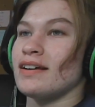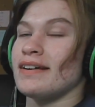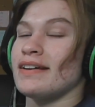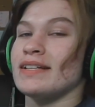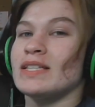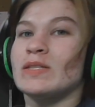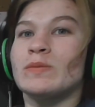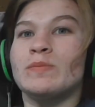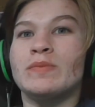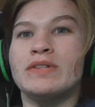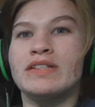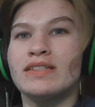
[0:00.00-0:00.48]

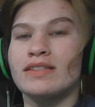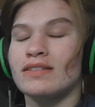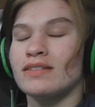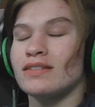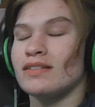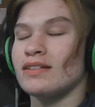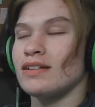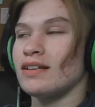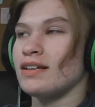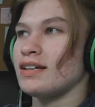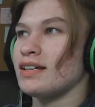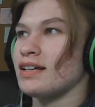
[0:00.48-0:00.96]
It's been
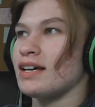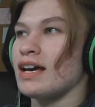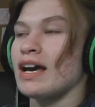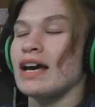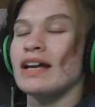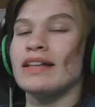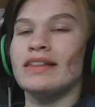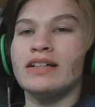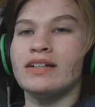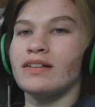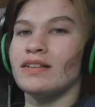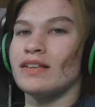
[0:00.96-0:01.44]
I
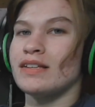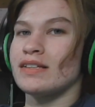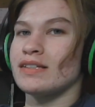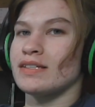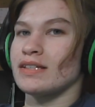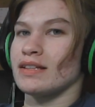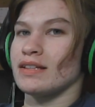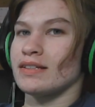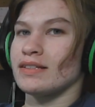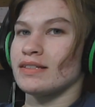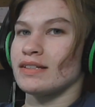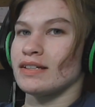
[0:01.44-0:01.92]
literally
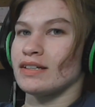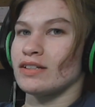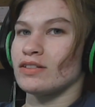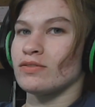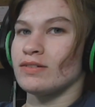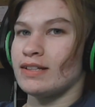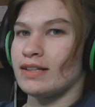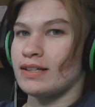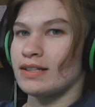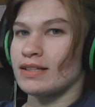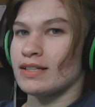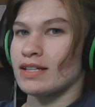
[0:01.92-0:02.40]
said this like
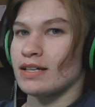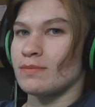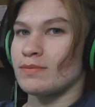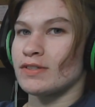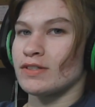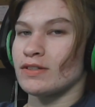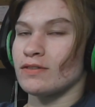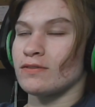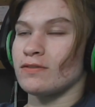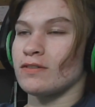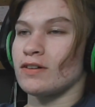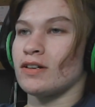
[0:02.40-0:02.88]
20 times
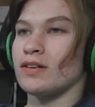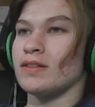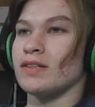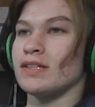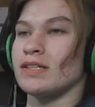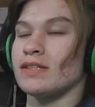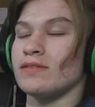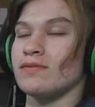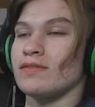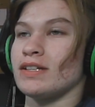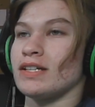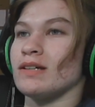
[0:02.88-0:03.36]
so far in
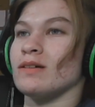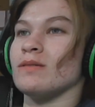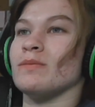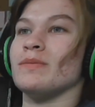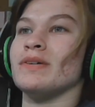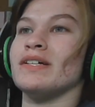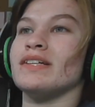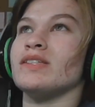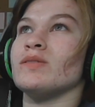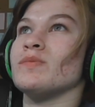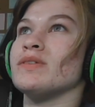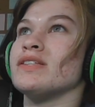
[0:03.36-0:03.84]
this video,
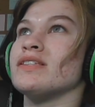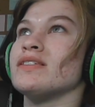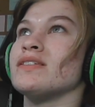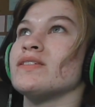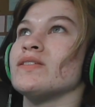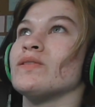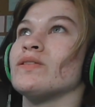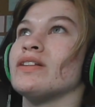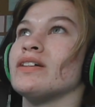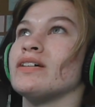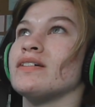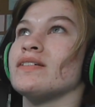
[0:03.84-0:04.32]
but it's been
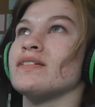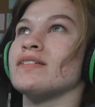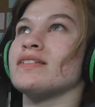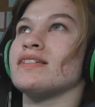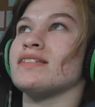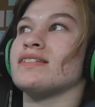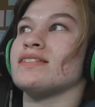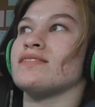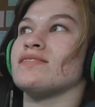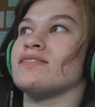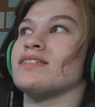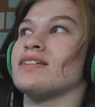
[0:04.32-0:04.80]
so long
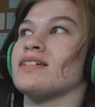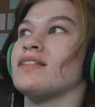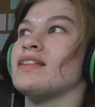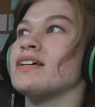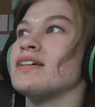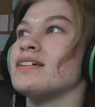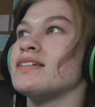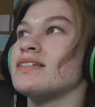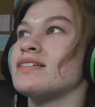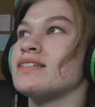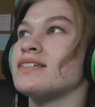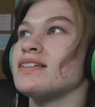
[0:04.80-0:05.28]
since I've done
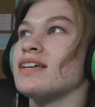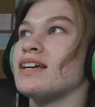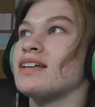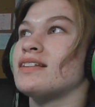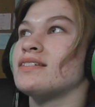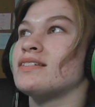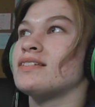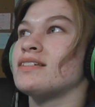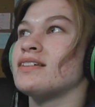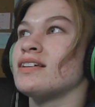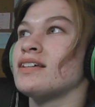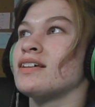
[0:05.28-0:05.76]
this
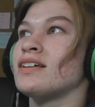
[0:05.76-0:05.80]
and